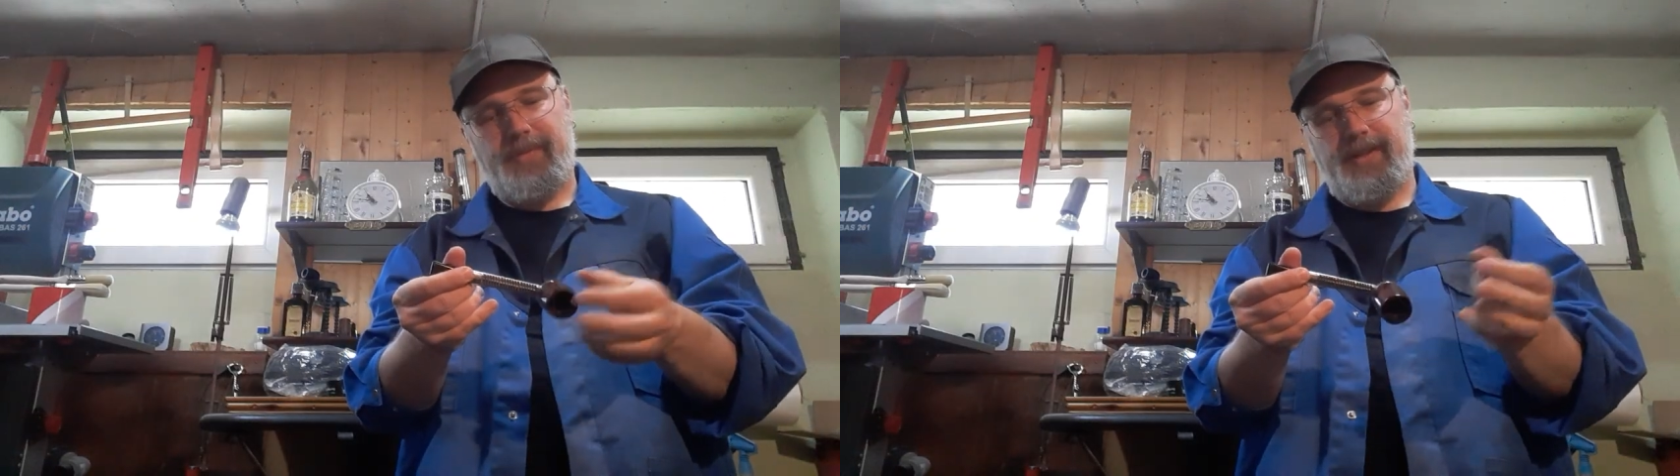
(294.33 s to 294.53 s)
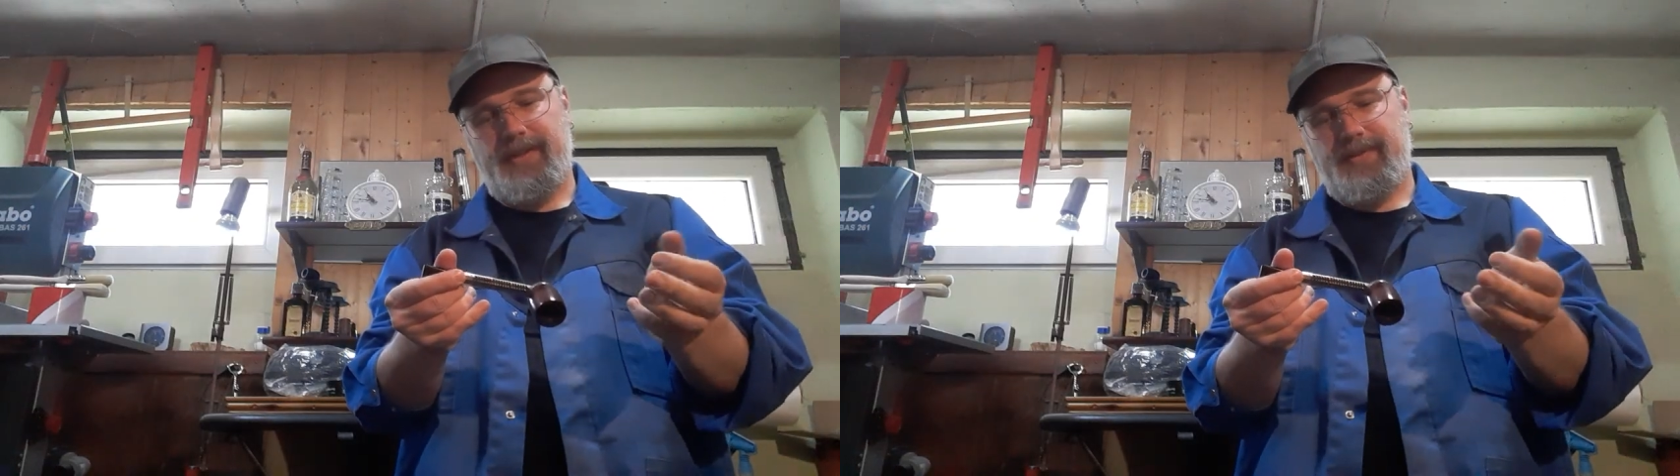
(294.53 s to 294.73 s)

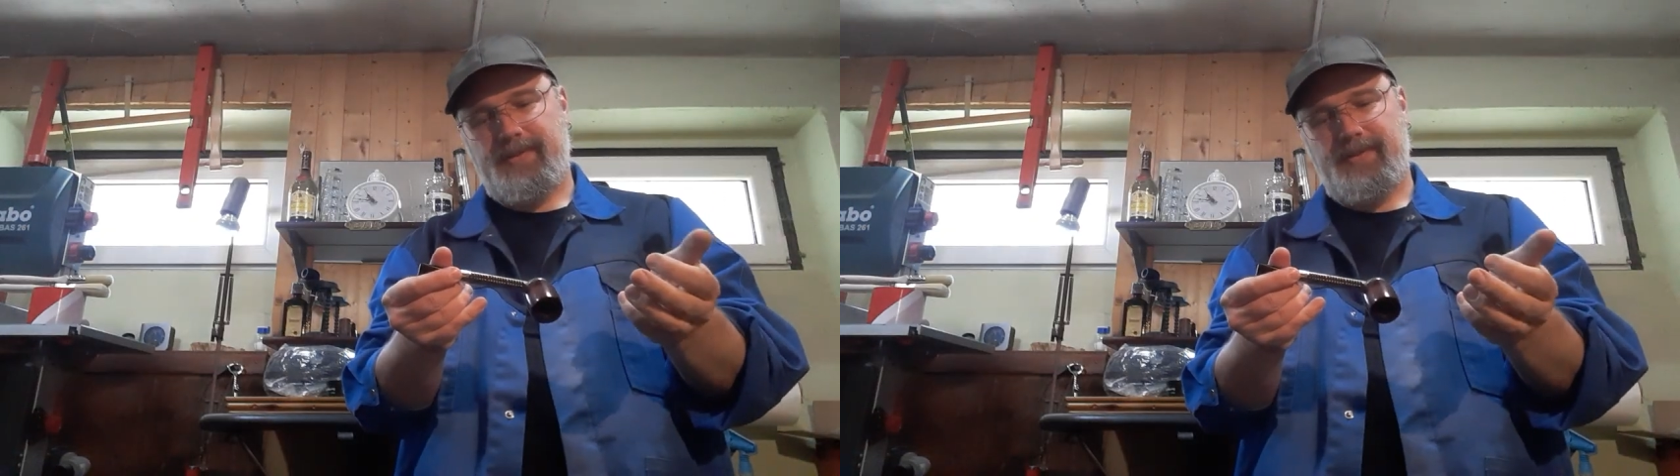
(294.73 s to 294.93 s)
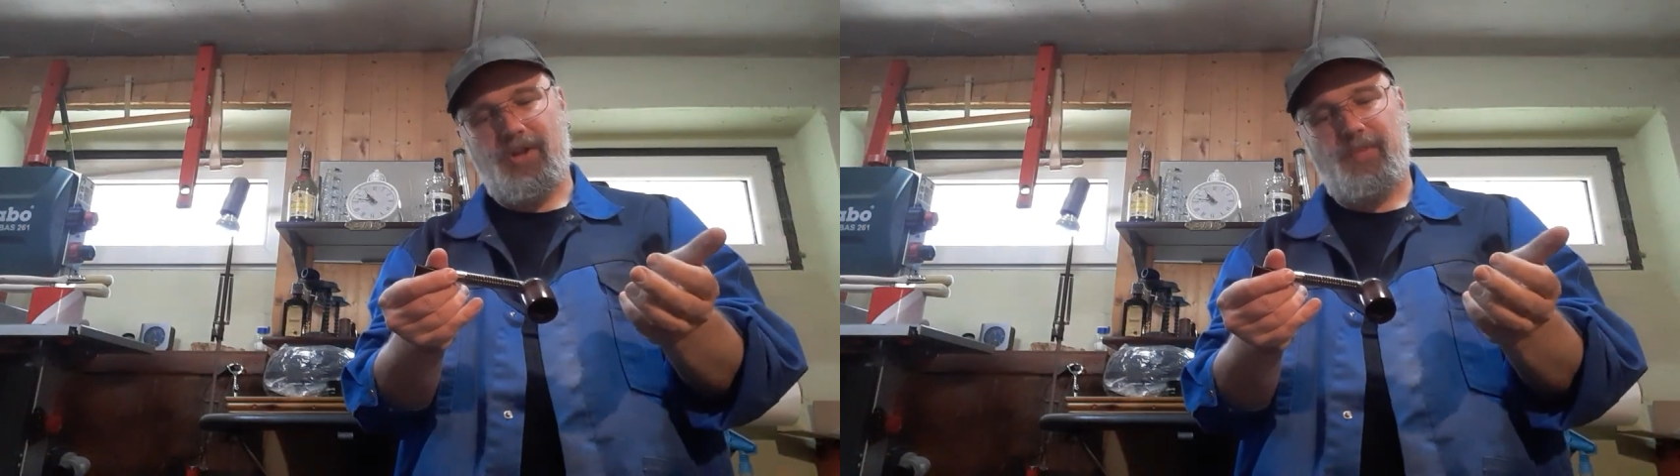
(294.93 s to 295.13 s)

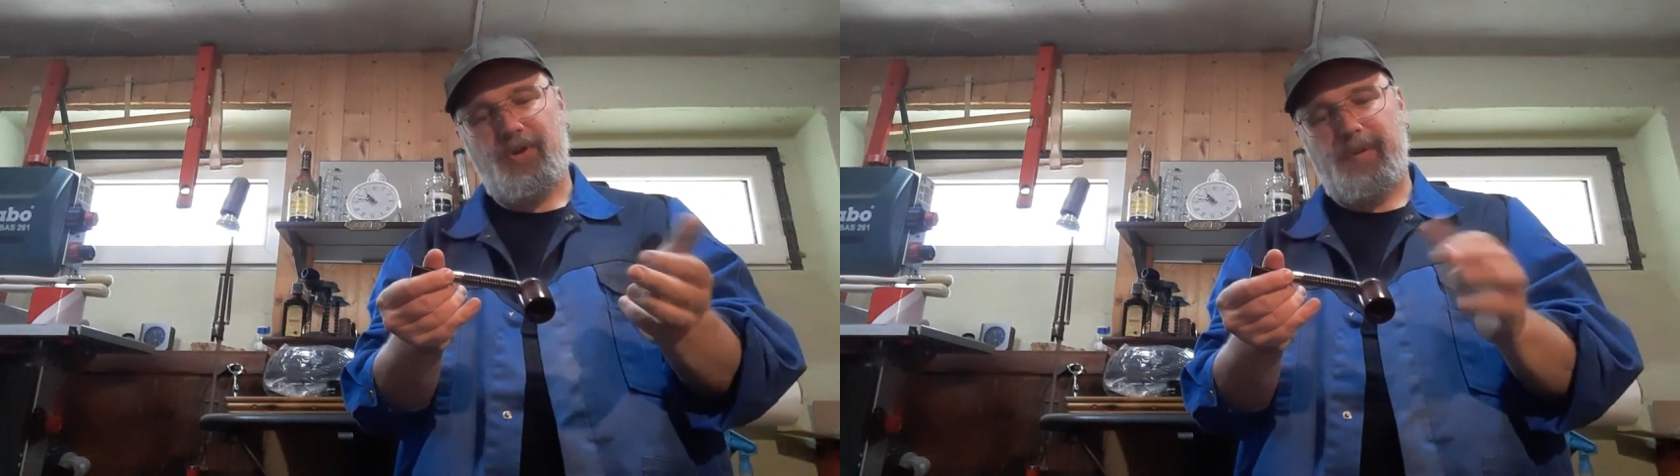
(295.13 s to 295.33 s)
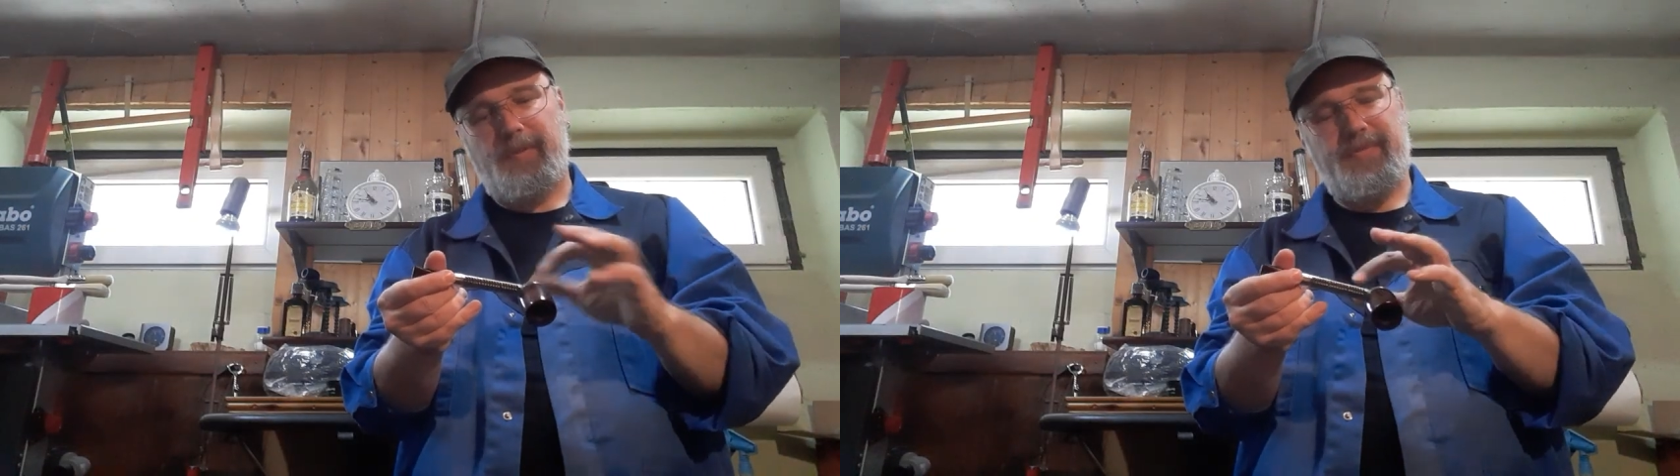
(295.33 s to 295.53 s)
it's no
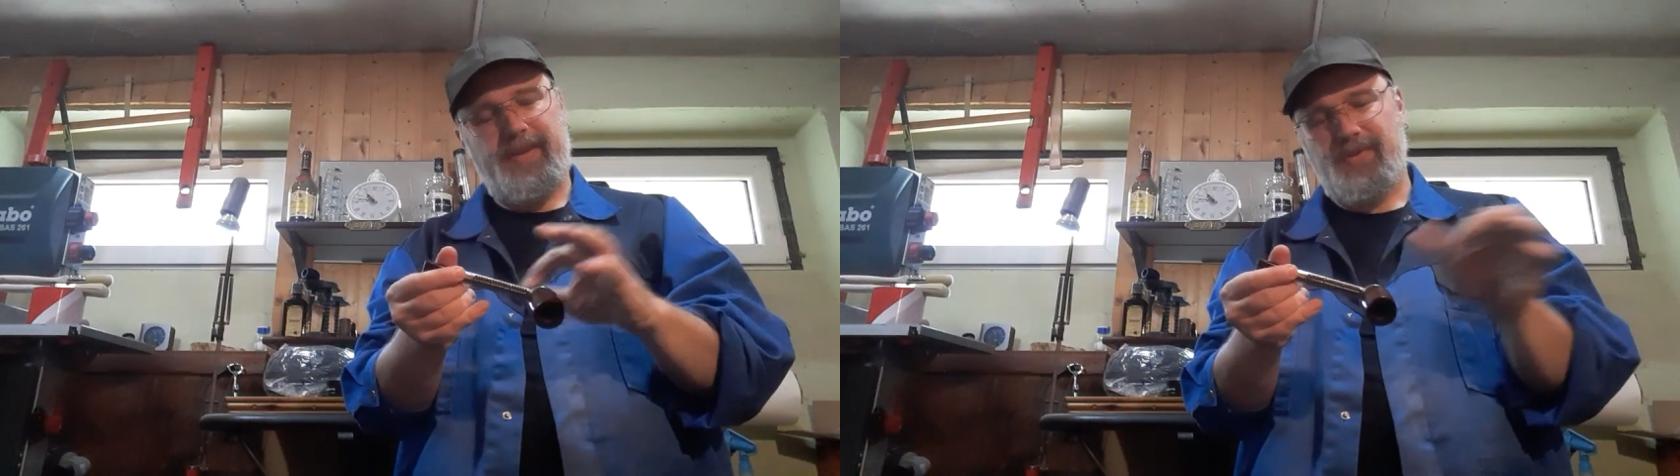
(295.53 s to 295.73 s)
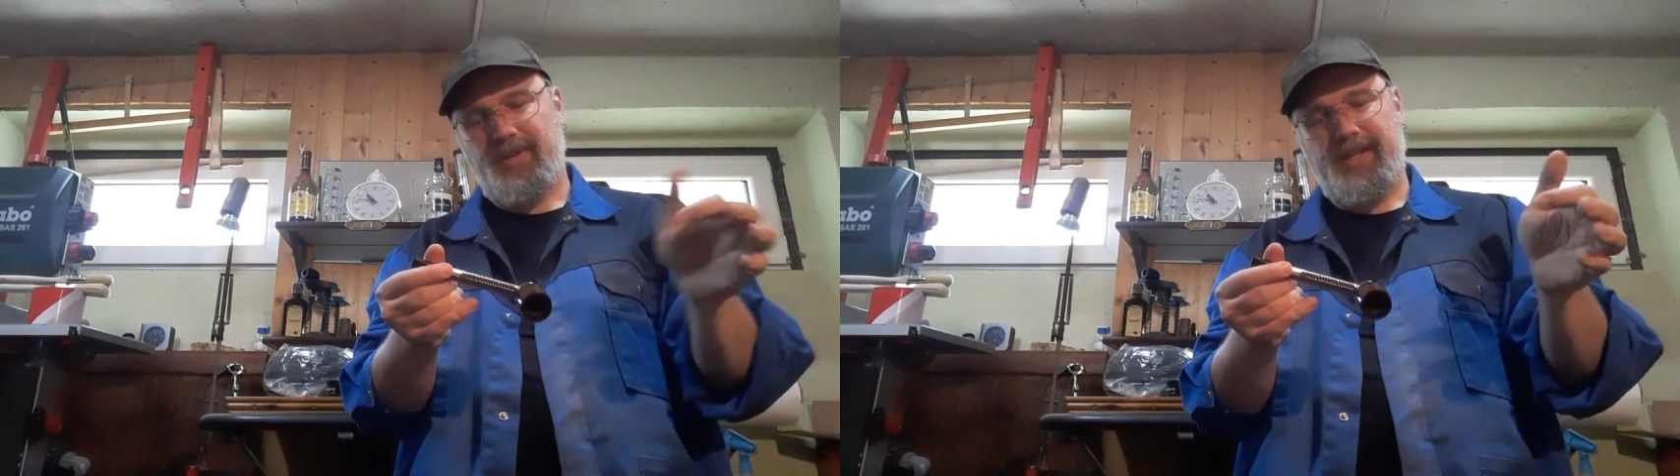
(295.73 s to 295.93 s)
problem,
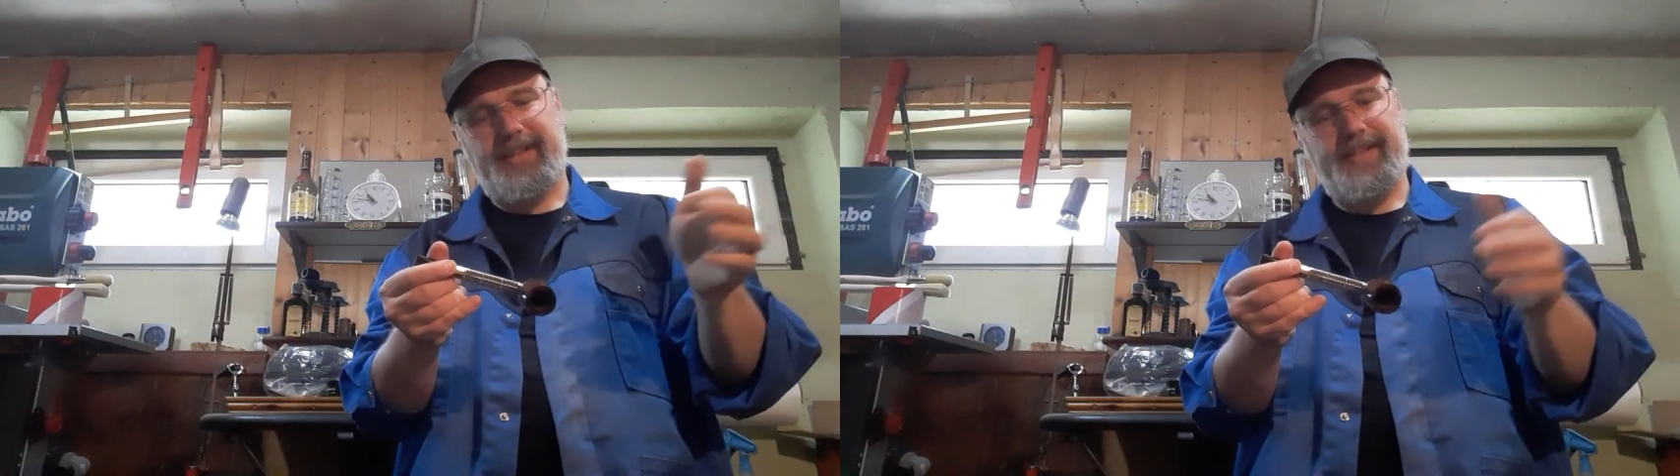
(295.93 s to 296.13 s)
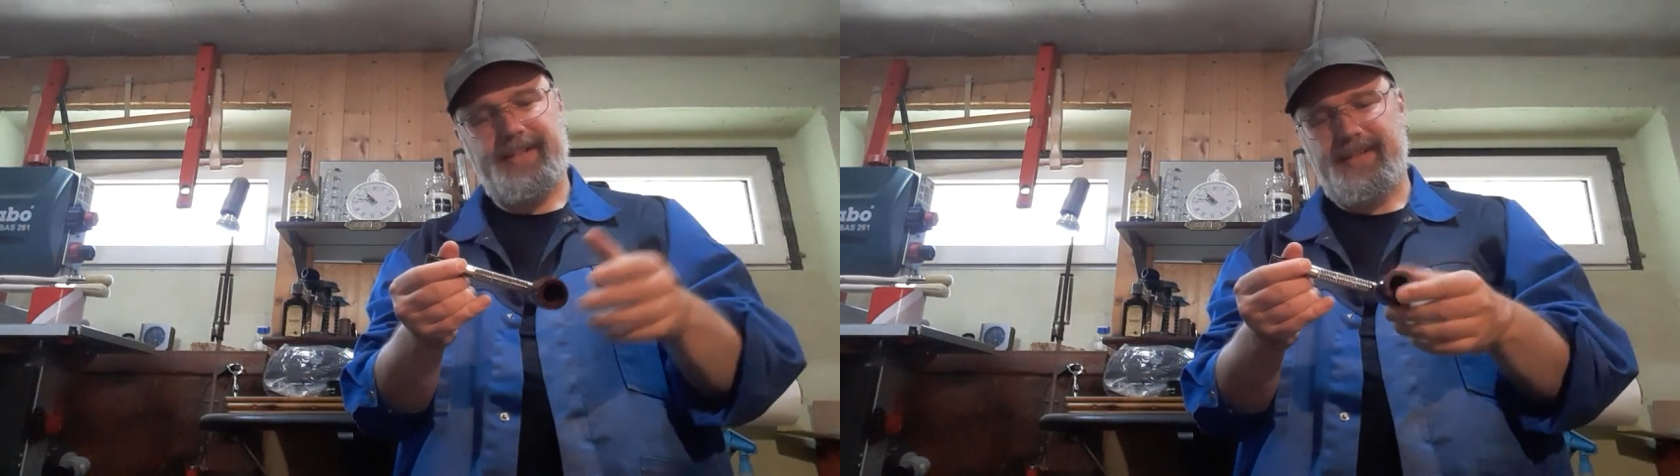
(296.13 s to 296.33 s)
as you can
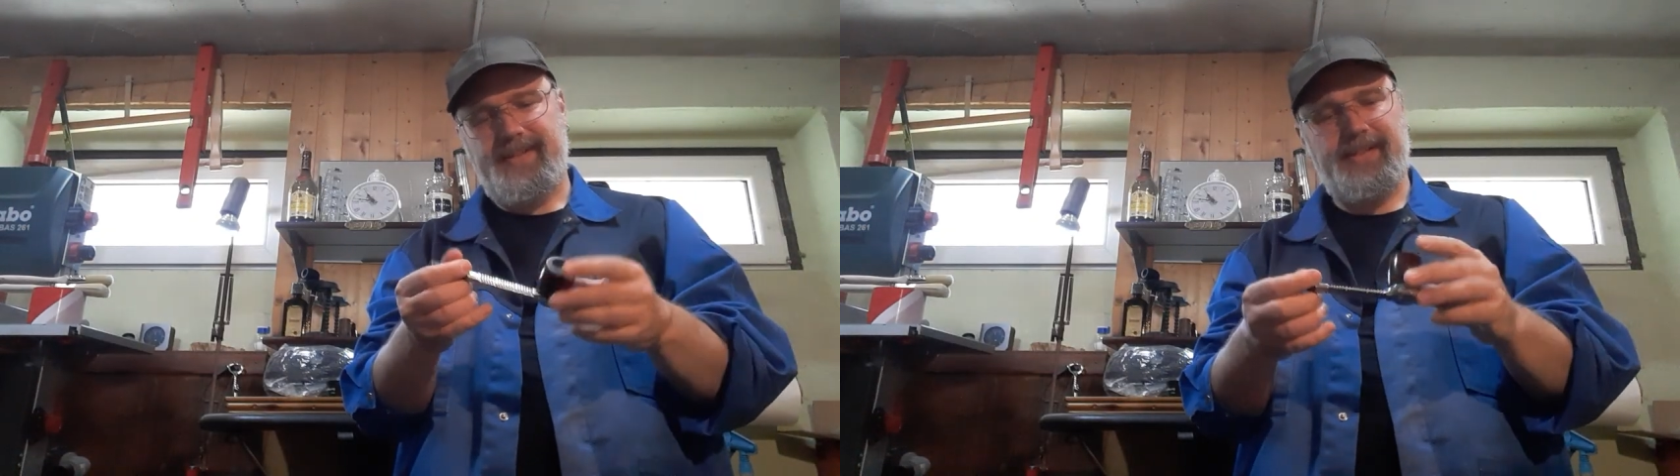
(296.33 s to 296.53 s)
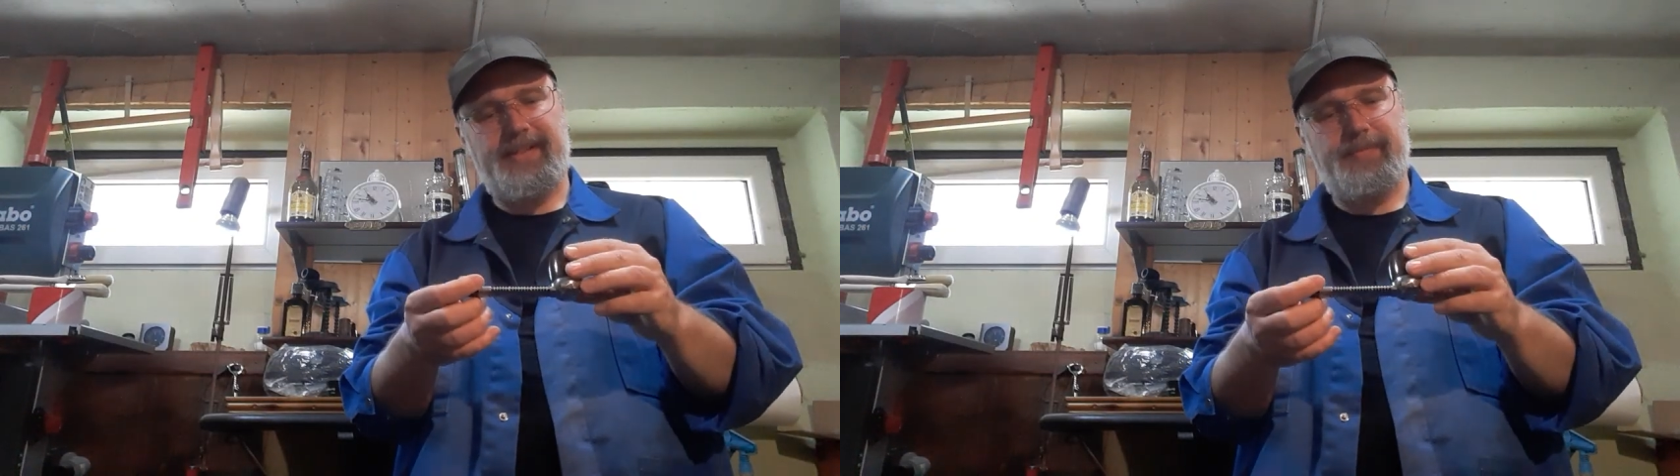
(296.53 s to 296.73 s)
clean it
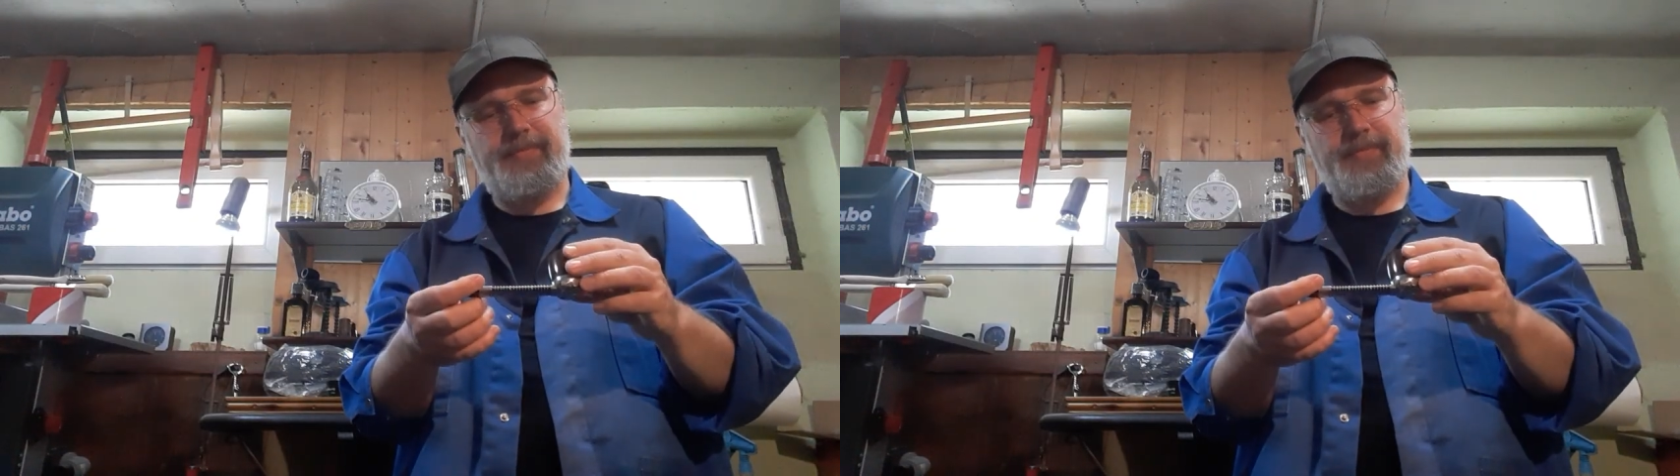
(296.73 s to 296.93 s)
easily.